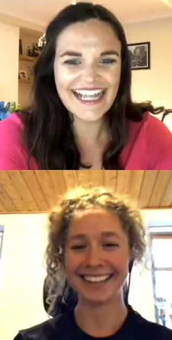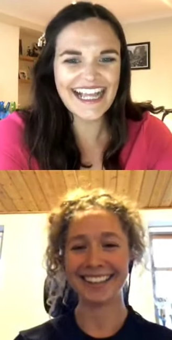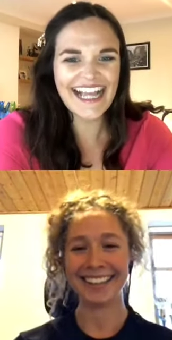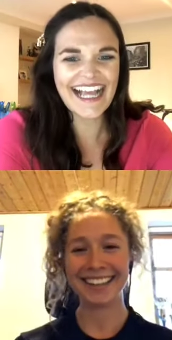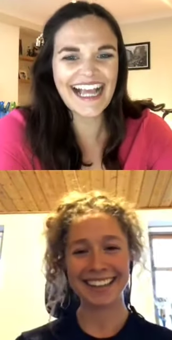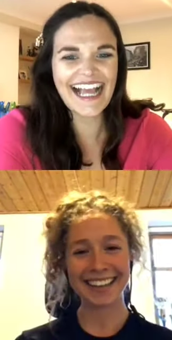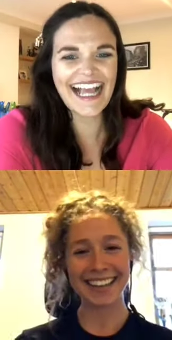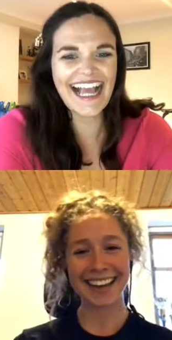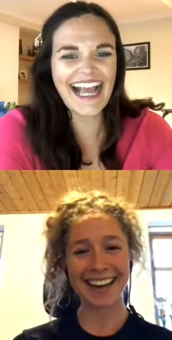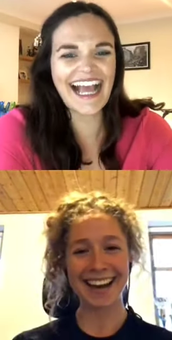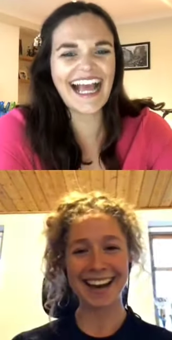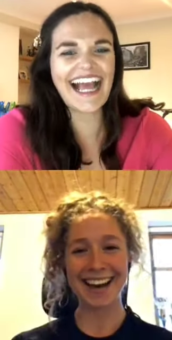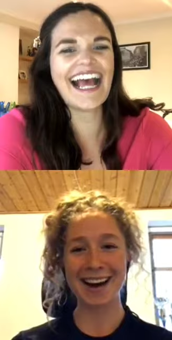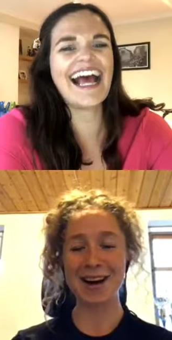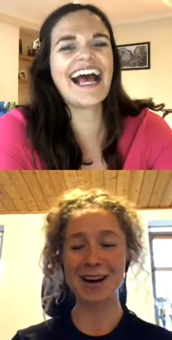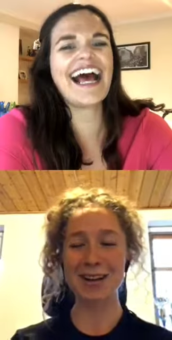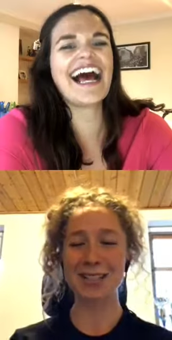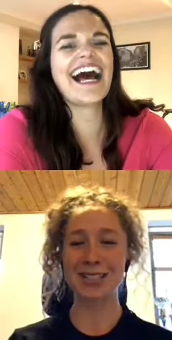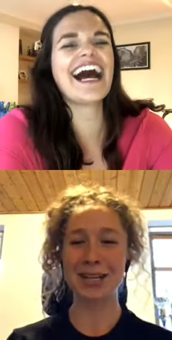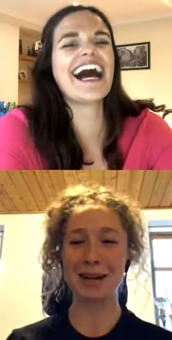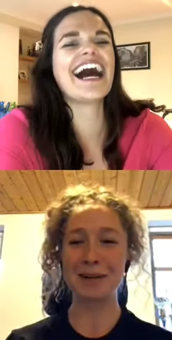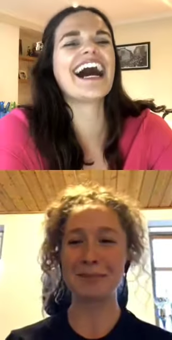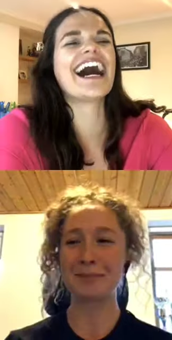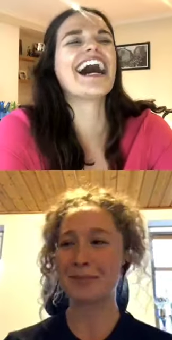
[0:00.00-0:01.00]
Speaker 1: Yeah, awesome.
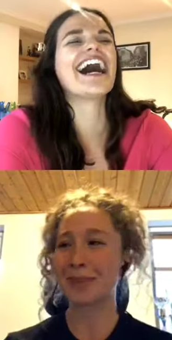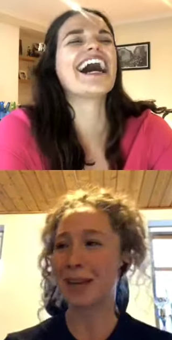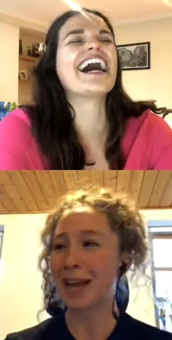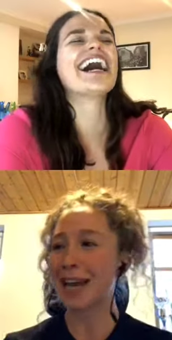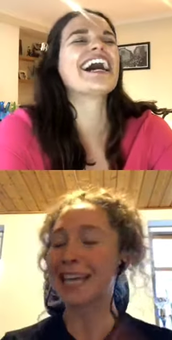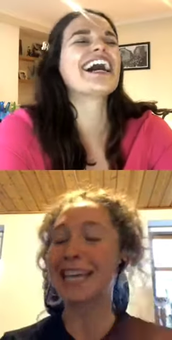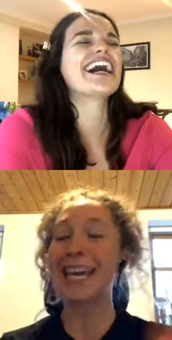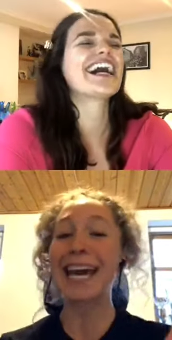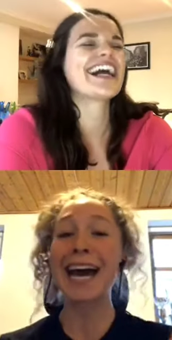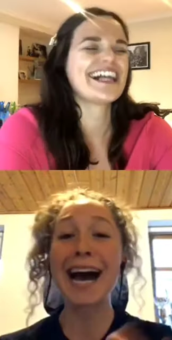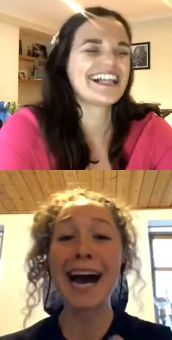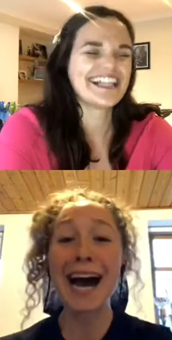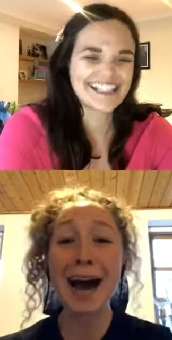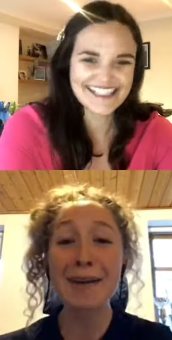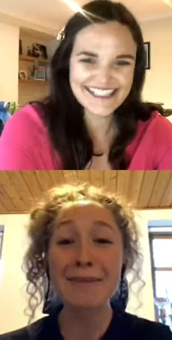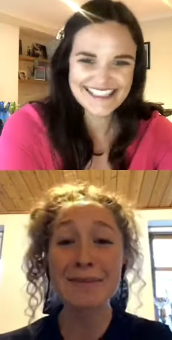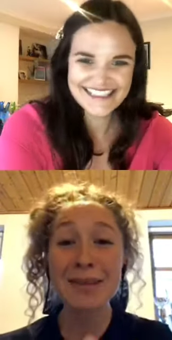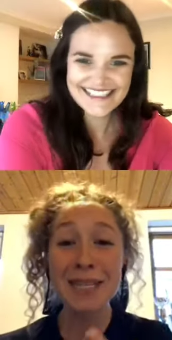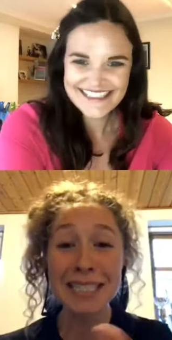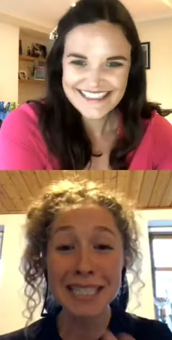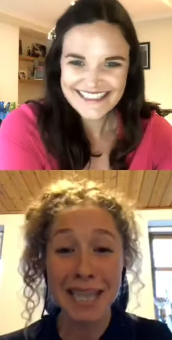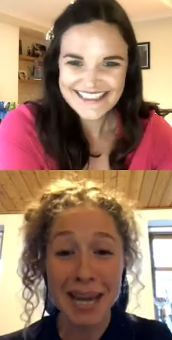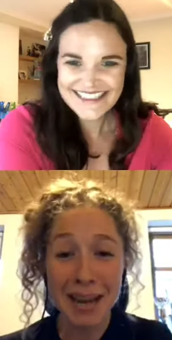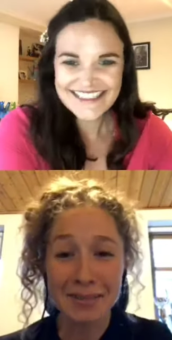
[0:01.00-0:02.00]
Yeah, I'm in
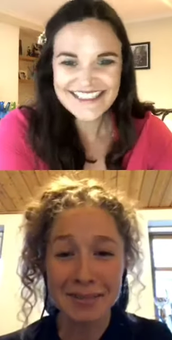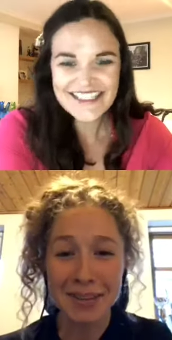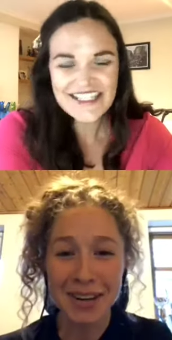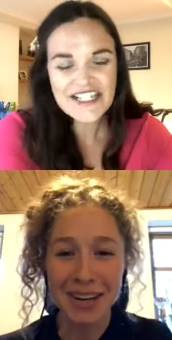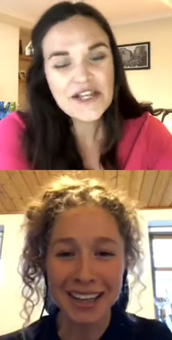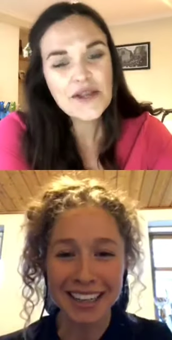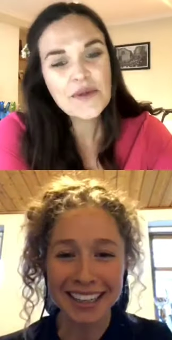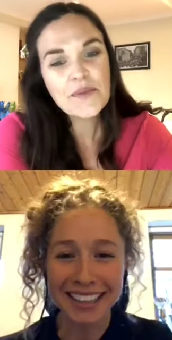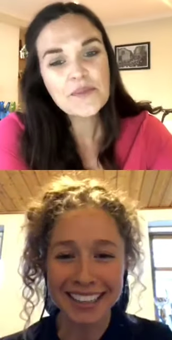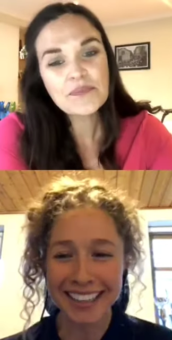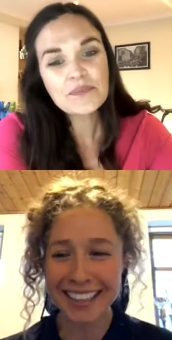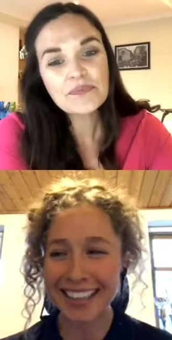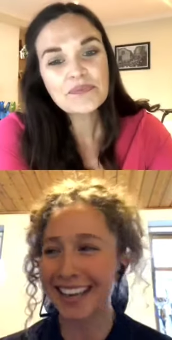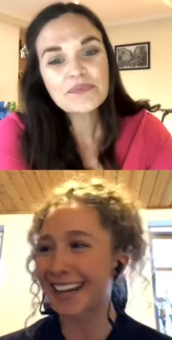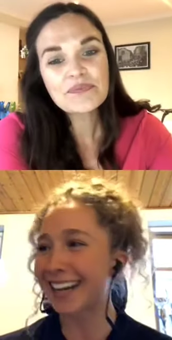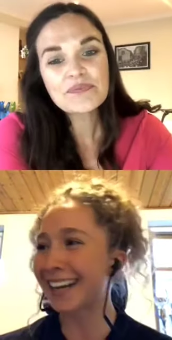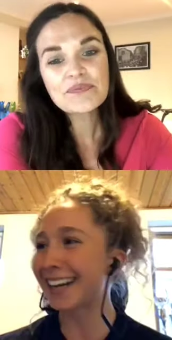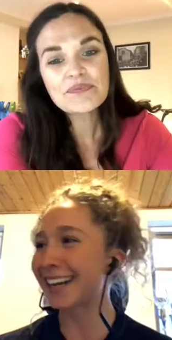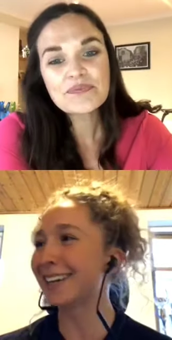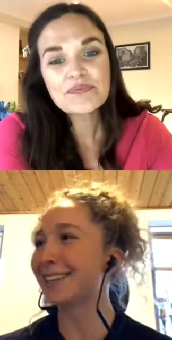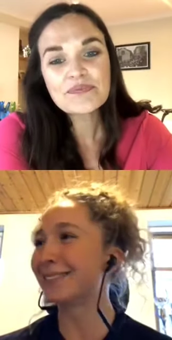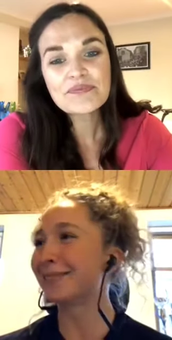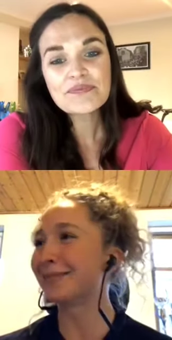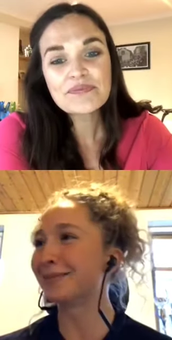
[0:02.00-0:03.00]
Denmark,
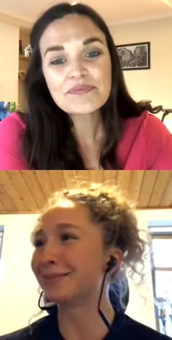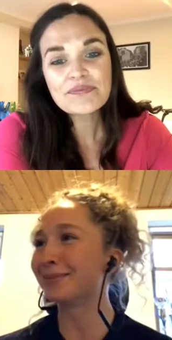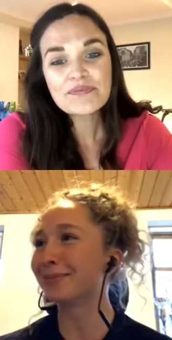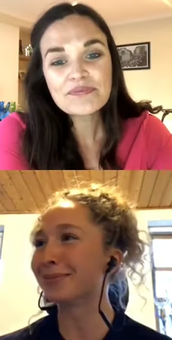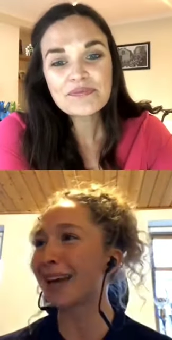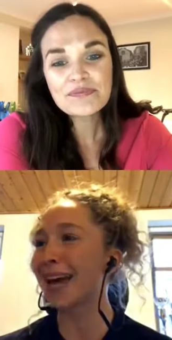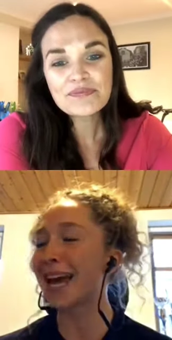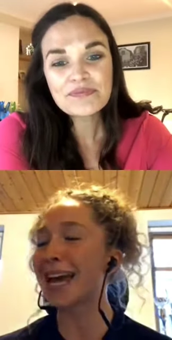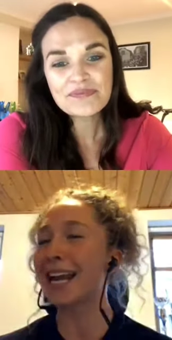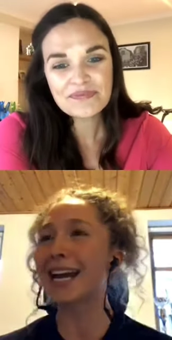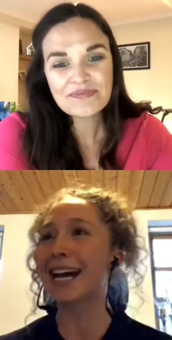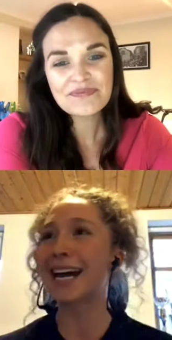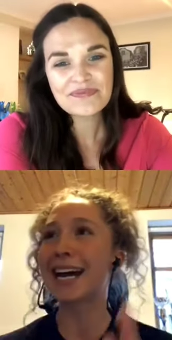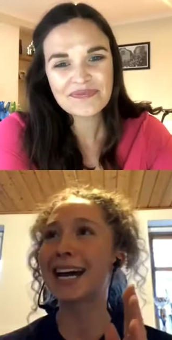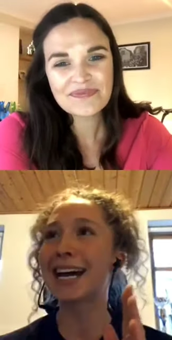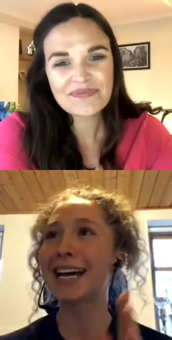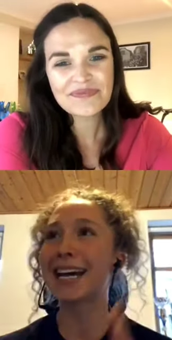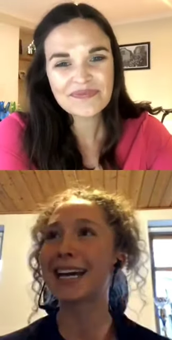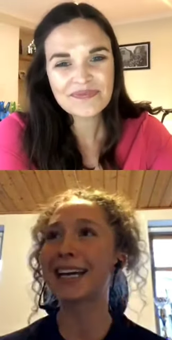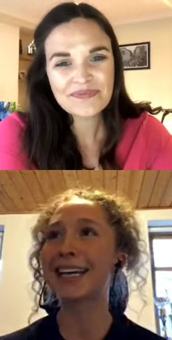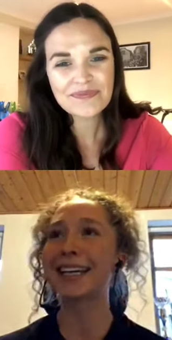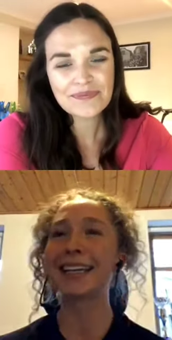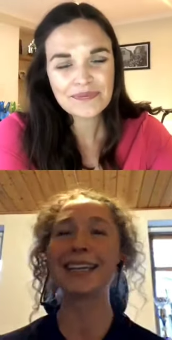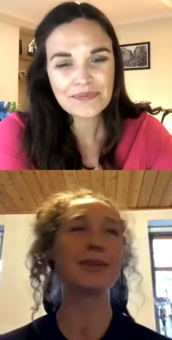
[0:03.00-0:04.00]
and I
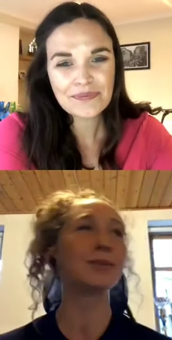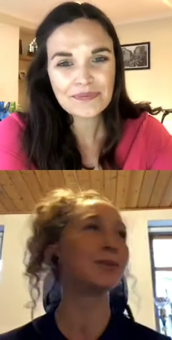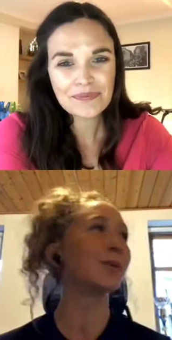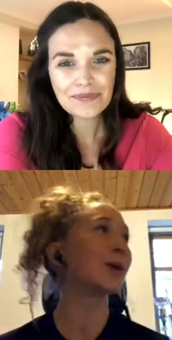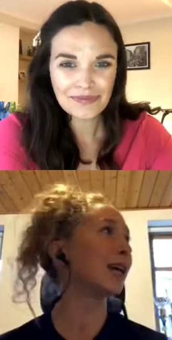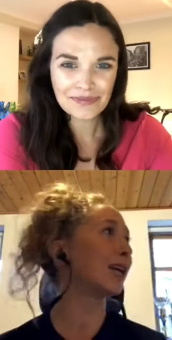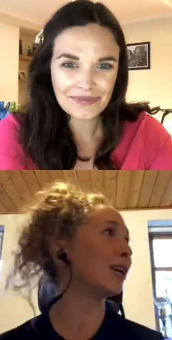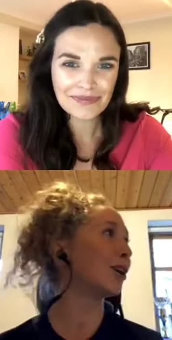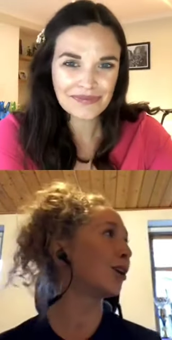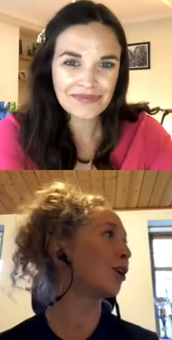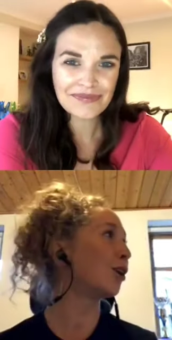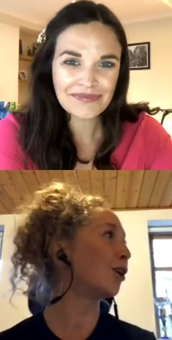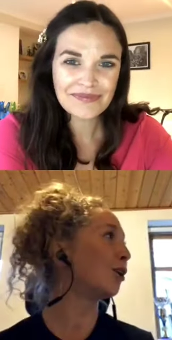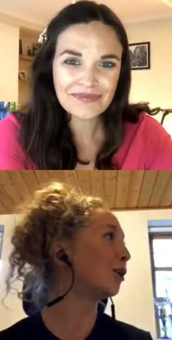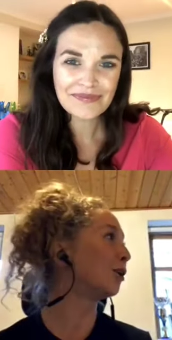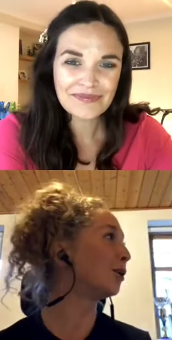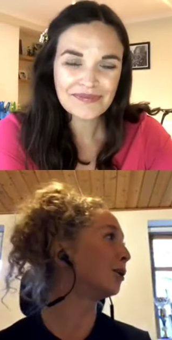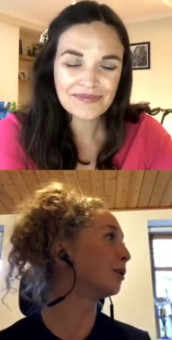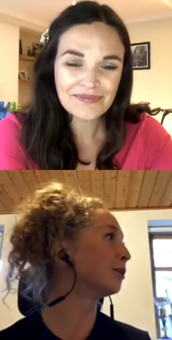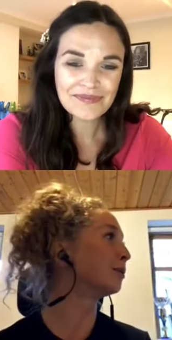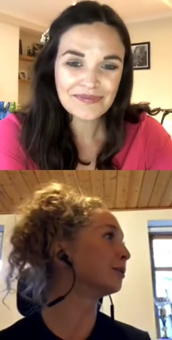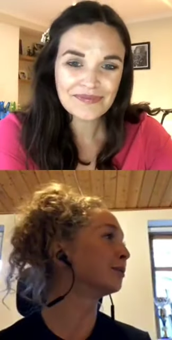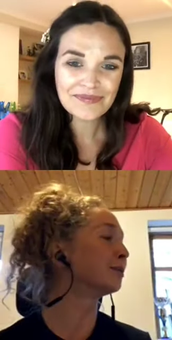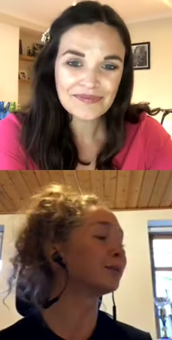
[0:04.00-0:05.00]
went
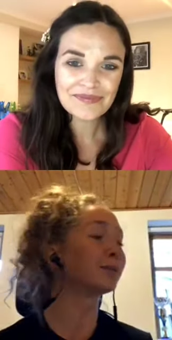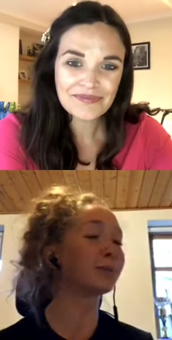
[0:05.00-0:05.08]
home.